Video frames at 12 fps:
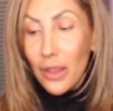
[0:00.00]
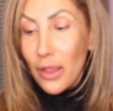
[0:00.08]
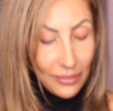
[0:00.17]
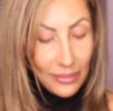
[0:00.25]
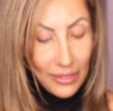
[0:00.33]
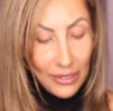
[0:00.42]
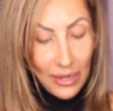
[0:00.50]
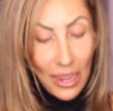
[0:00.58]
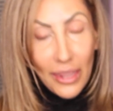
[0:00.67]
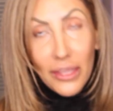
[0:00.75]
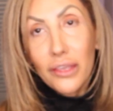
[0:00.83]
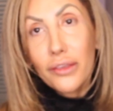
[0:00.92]
and then
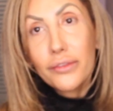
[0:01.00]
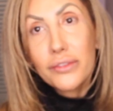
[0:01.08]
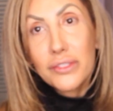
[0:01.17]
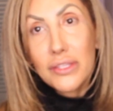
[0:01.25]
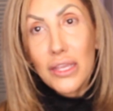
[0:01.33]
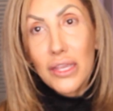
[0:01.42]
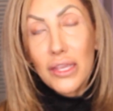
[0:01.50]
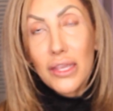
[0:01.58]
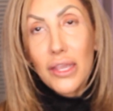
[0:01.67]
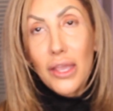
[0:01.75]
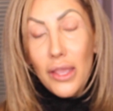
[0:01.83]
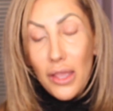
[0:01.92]
I use
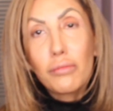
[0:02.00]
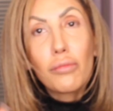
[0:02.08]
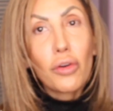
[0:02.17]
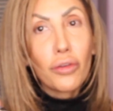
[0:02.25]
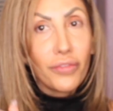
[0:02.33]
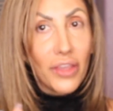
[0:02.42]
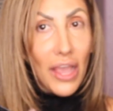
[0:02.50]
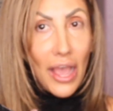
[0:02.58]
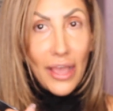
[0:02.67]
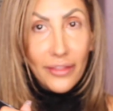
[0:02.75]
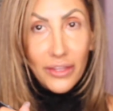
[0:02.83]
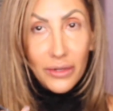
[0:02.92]
the Morphe
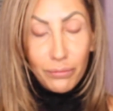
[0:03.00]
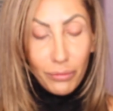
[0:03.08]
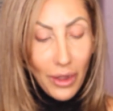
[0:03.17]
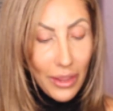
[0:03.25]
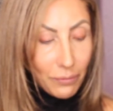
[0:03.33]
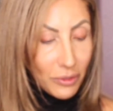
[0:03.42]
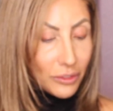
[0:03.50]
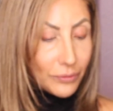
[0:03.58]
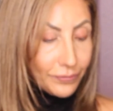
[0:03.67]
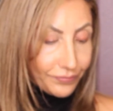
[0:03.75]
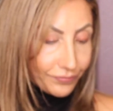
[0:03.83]
eyelid primer.